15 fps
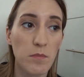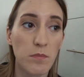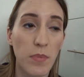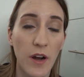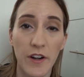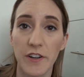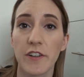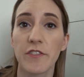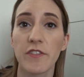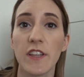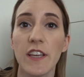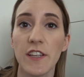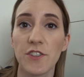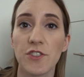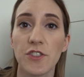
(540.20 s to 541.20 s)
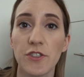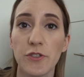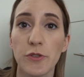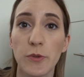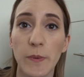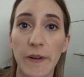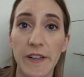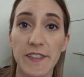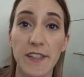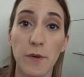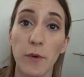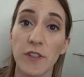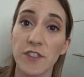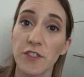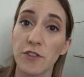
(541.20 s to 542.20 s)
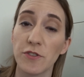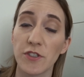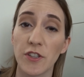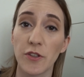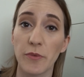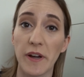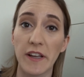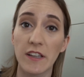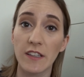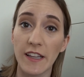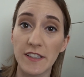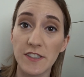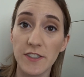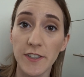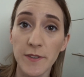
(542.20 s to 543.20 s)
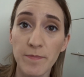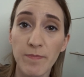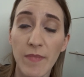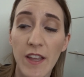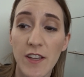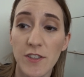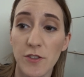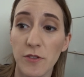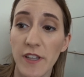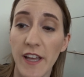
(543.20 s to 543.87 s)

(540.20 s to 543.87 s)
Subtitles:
part of the issue was I wasn't using the right cleanser, so